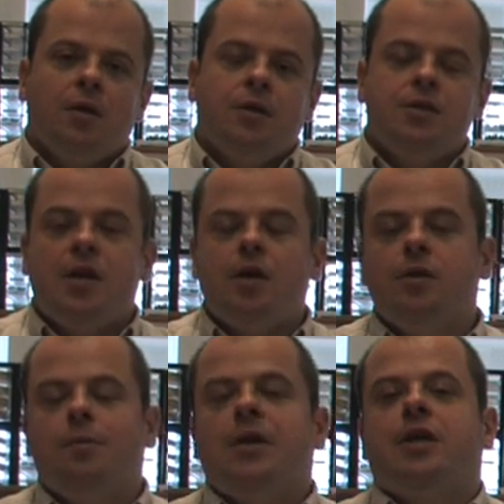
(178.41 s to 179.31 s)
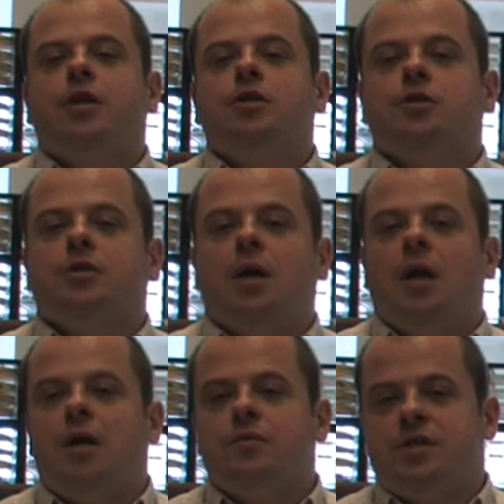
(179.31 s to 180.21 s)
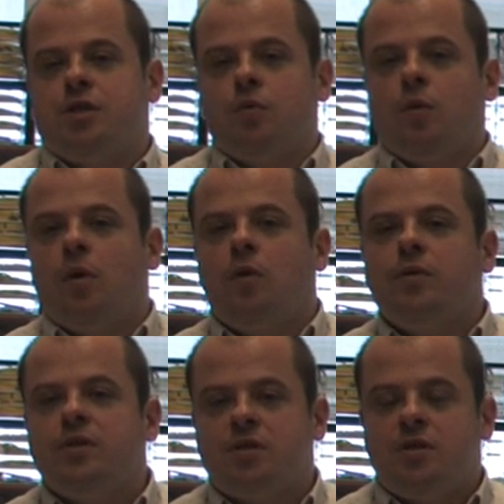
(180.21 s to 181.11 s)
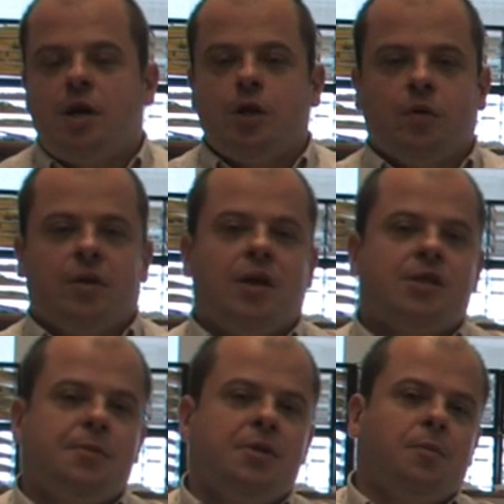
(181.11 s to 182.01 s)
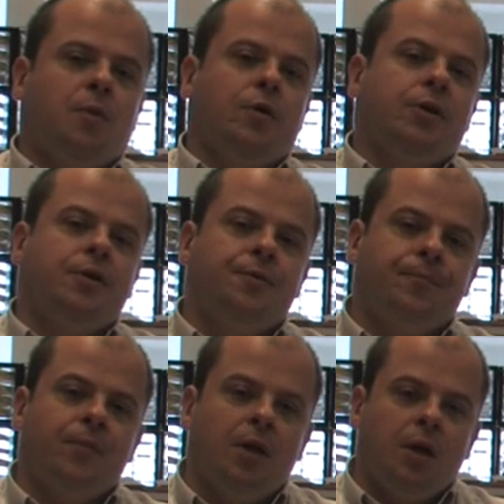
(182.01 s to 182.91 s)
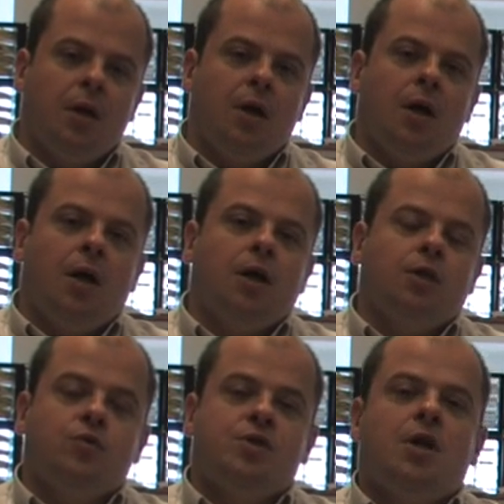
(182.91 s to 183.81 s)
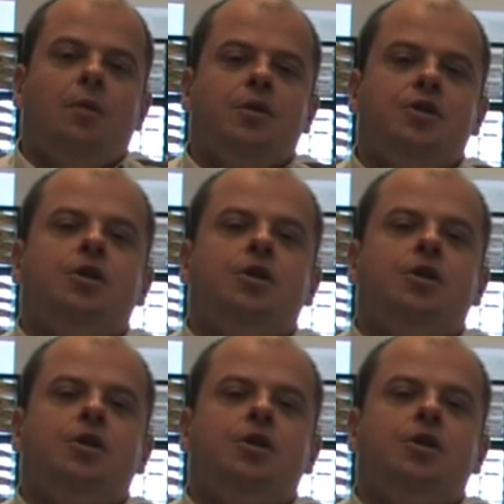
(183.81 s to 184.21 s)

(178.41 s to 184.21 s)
This second application allows us to load the scenario that has been deployed and to establish